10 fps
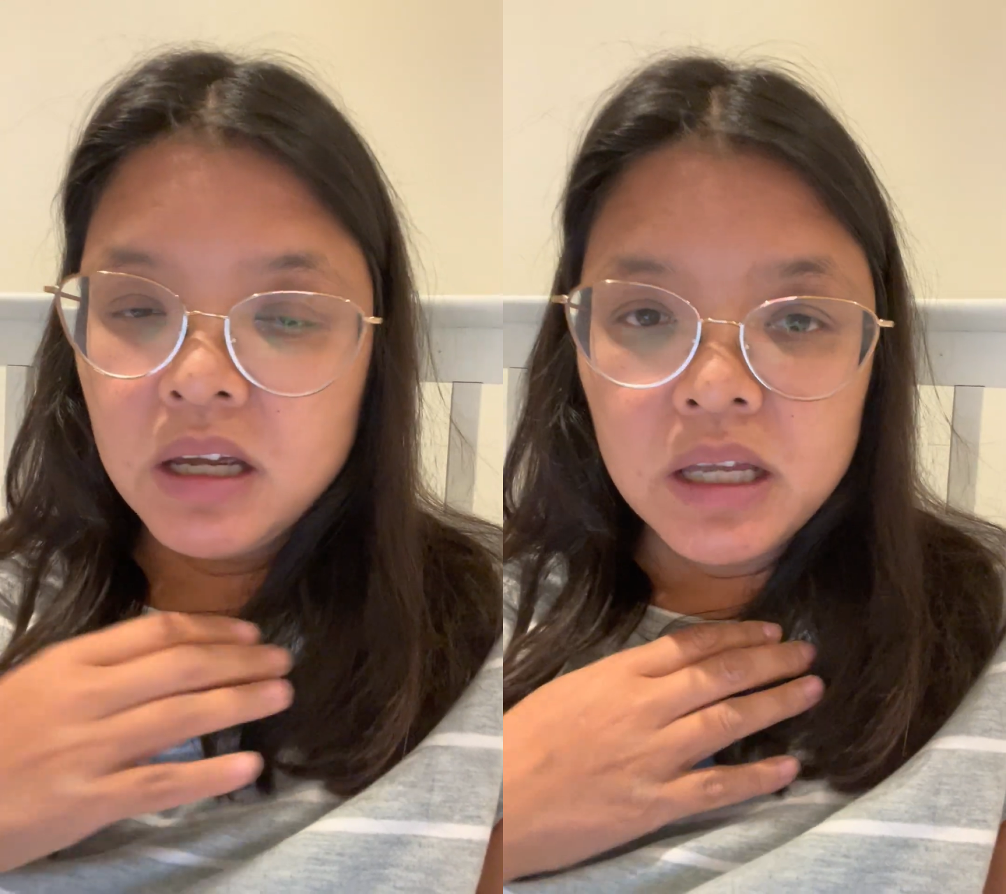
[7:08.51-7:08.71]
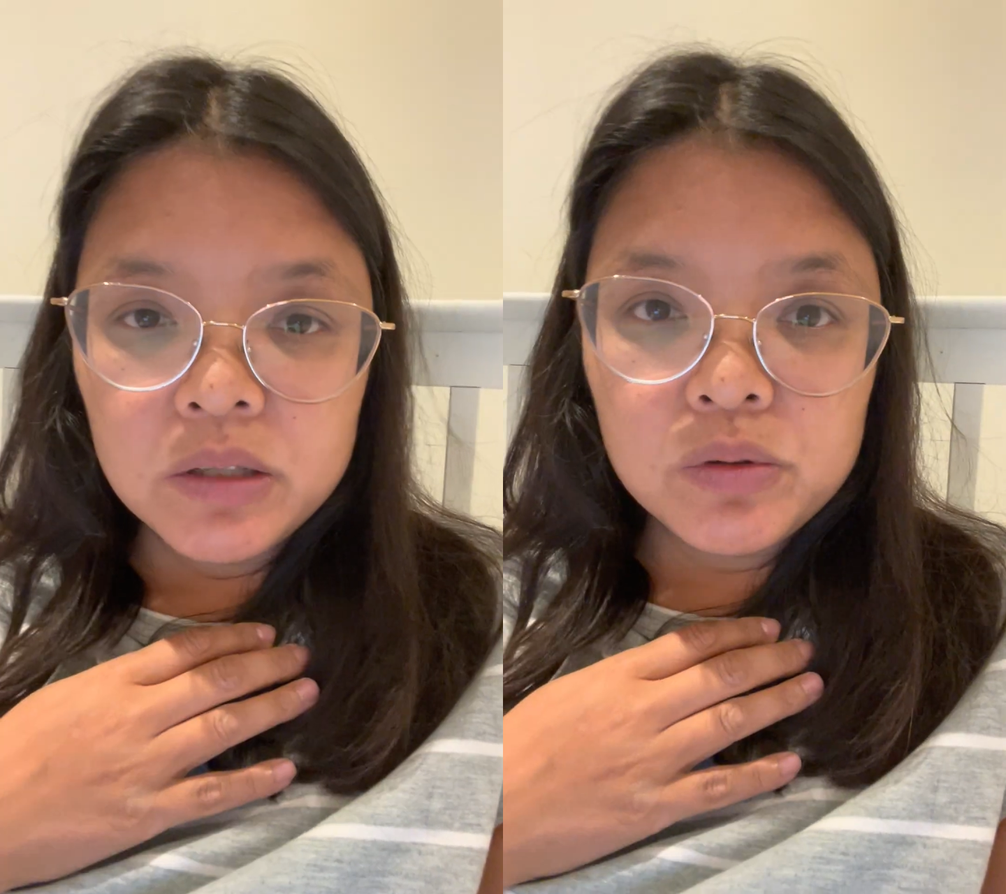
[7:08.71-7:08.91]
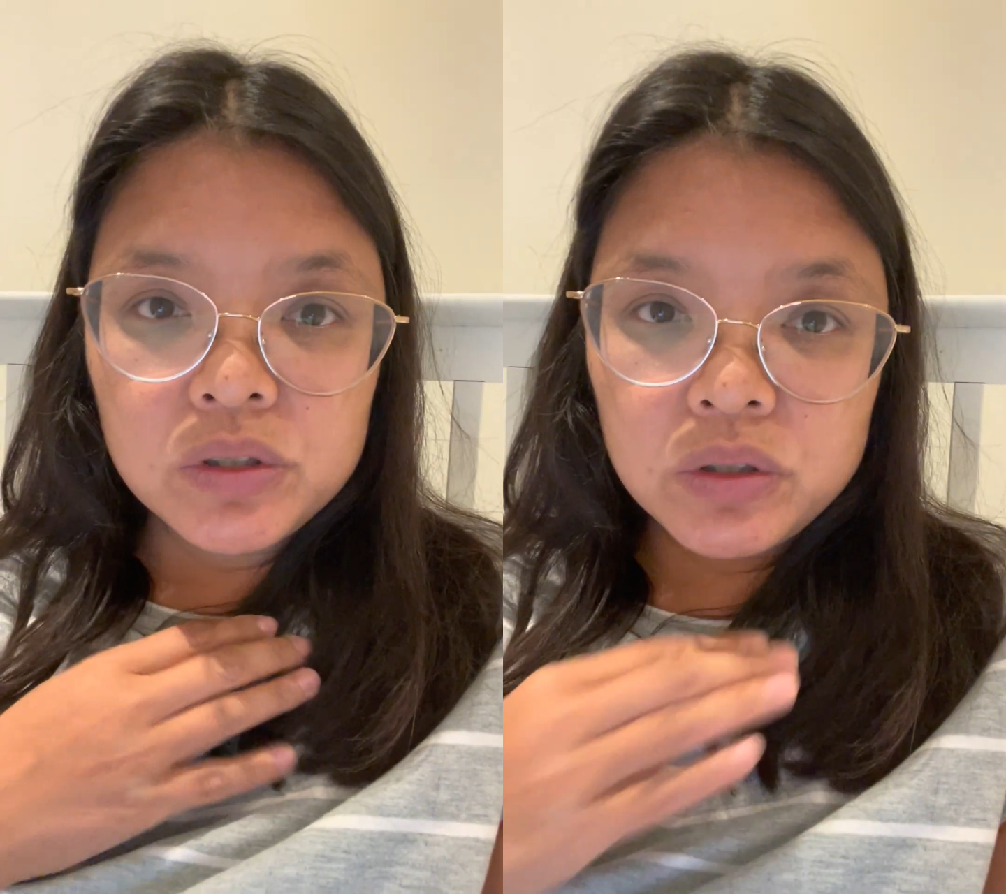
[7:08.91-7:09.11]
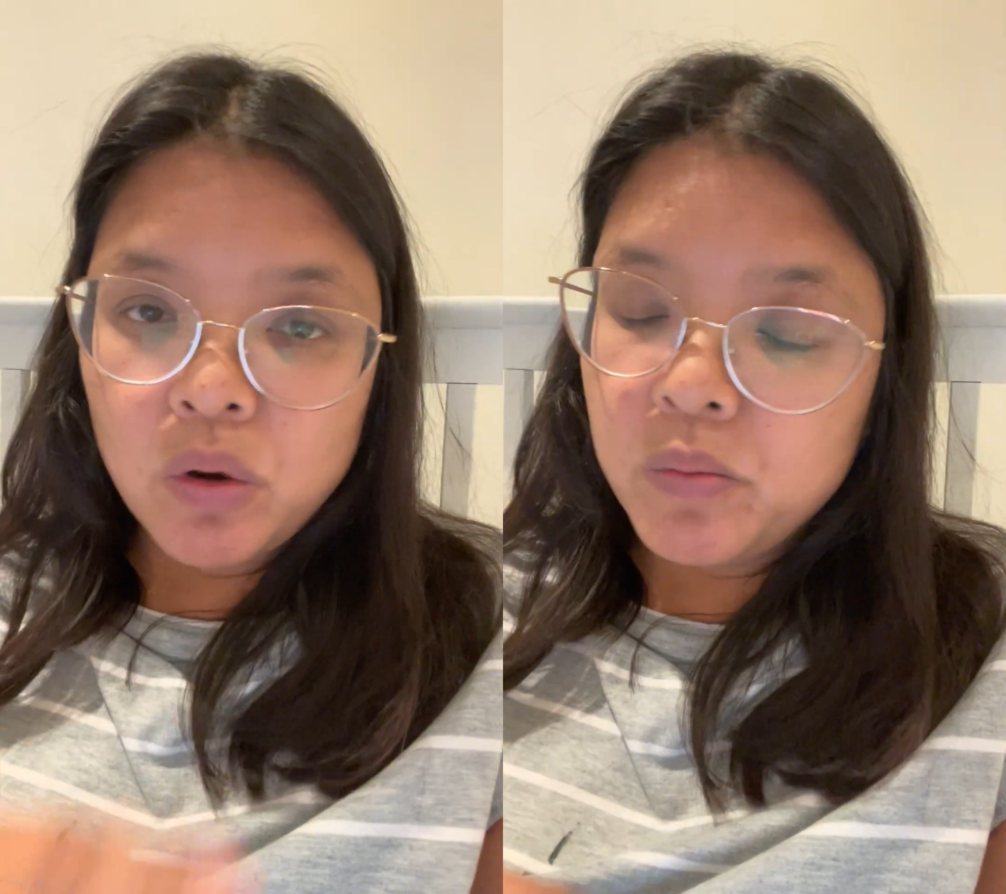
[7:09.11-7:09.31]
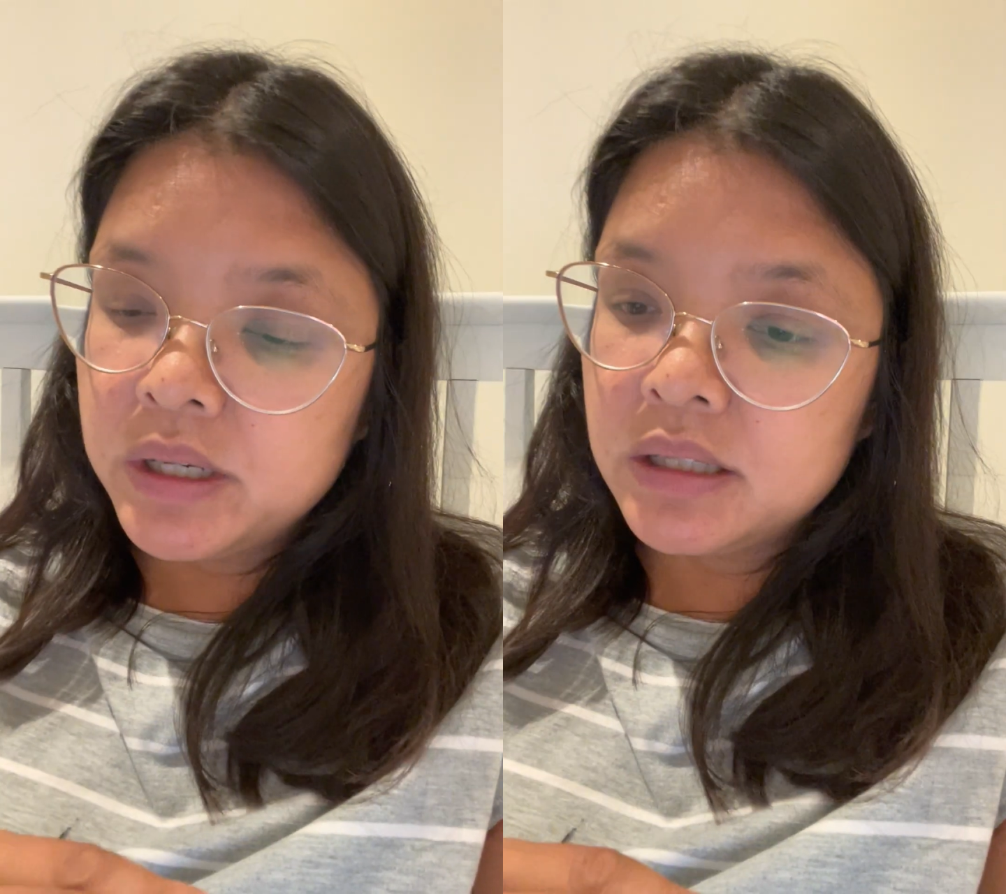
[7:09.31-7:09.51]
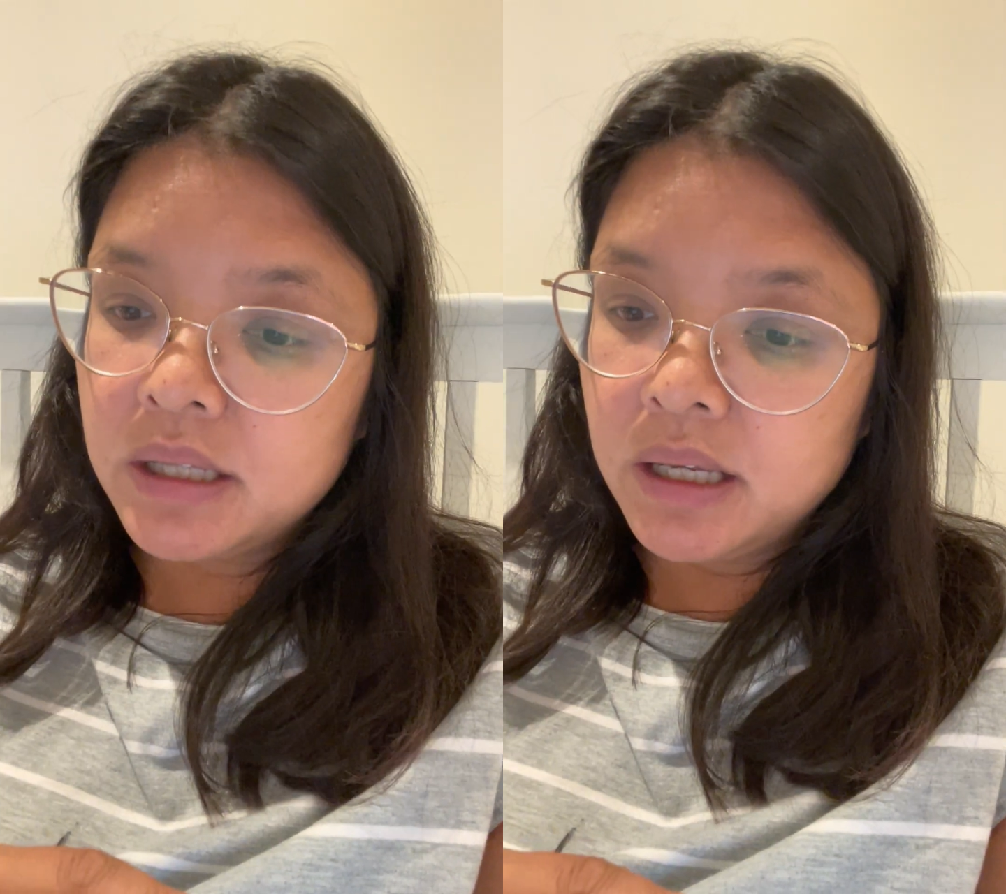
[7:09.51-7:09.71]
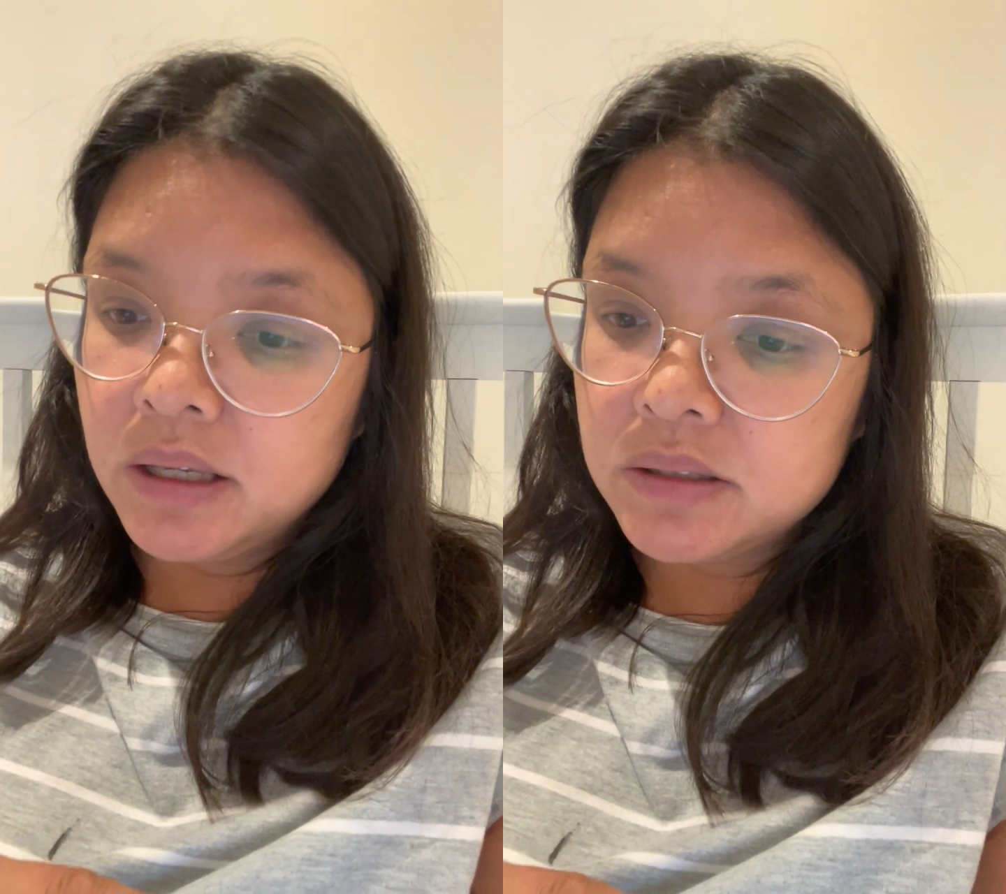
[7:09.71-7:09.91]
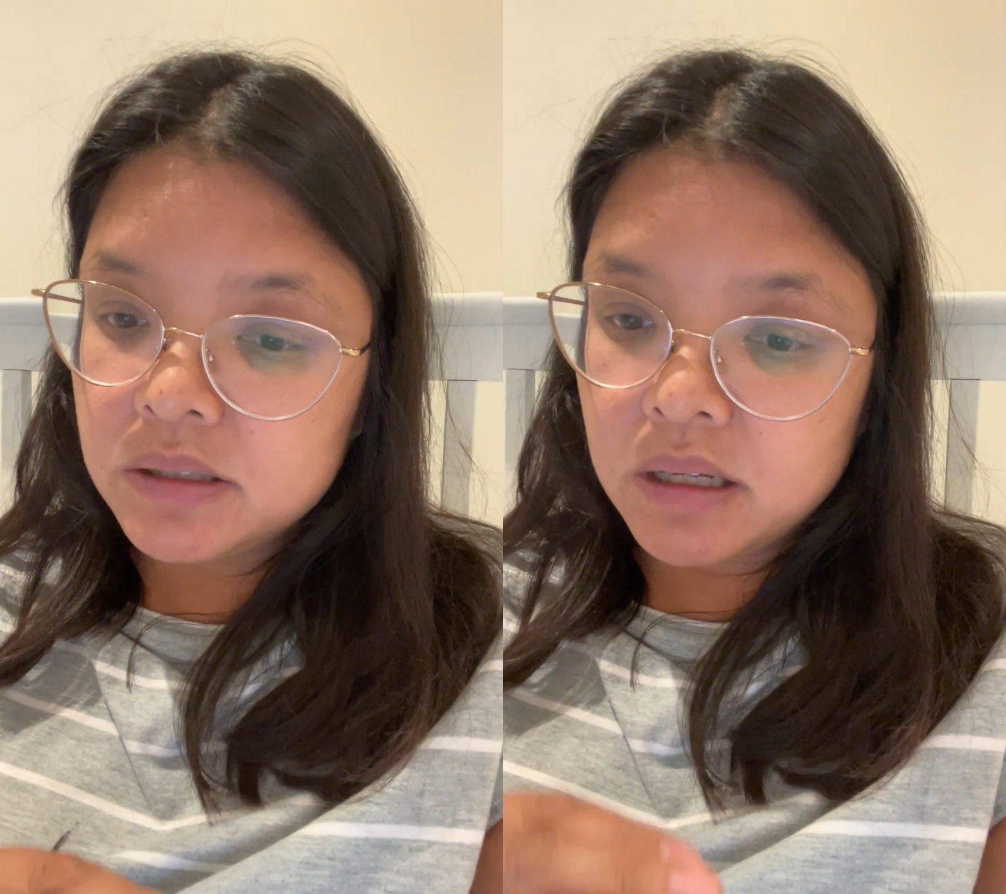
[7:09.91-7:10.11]
There's so many
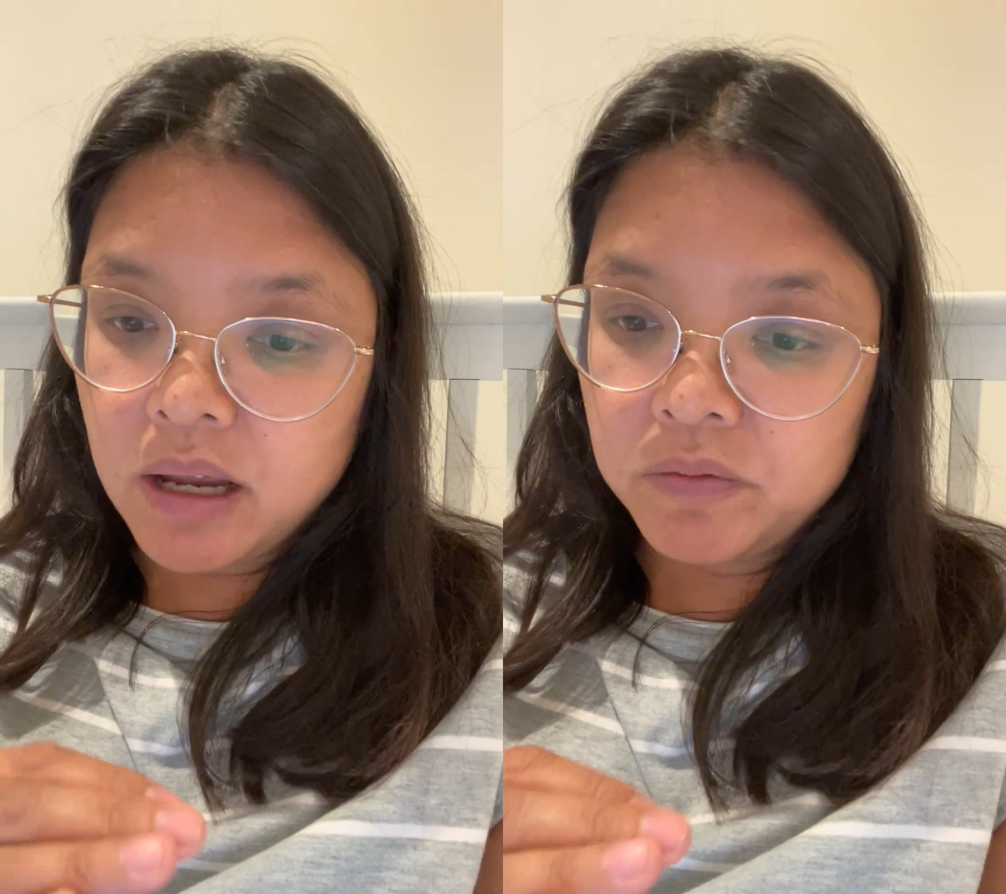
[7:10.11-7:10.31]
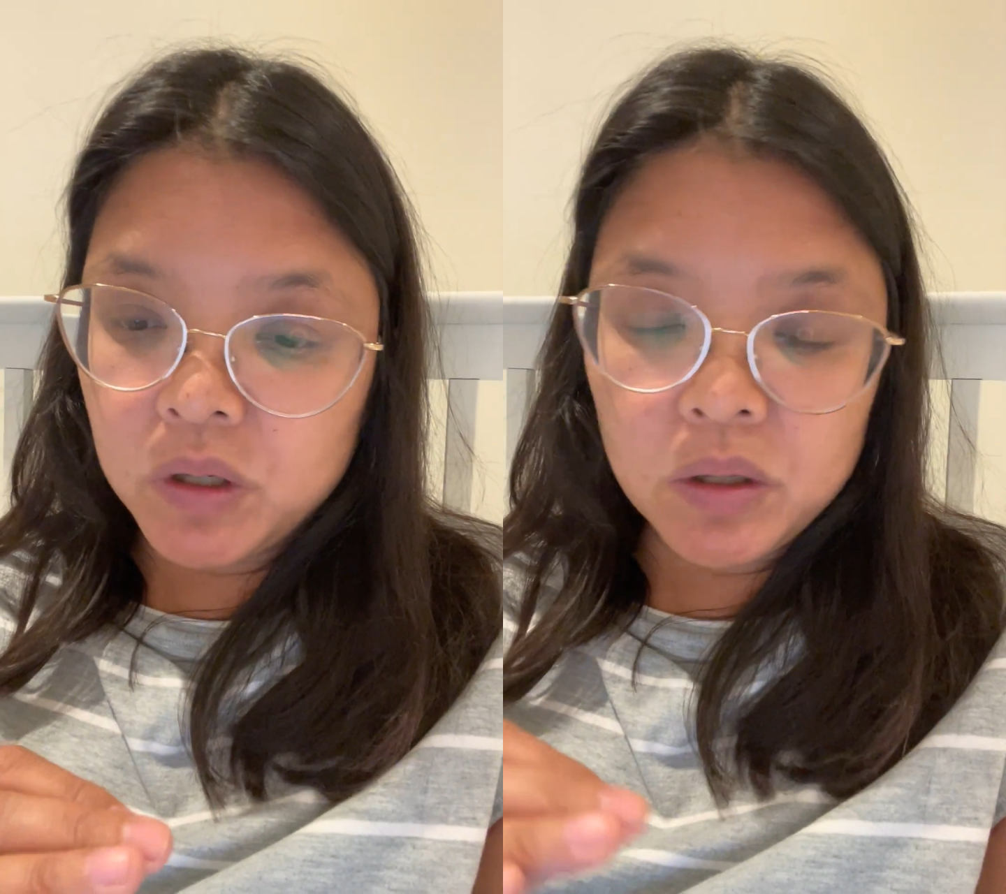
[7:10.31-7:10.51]
things that I feel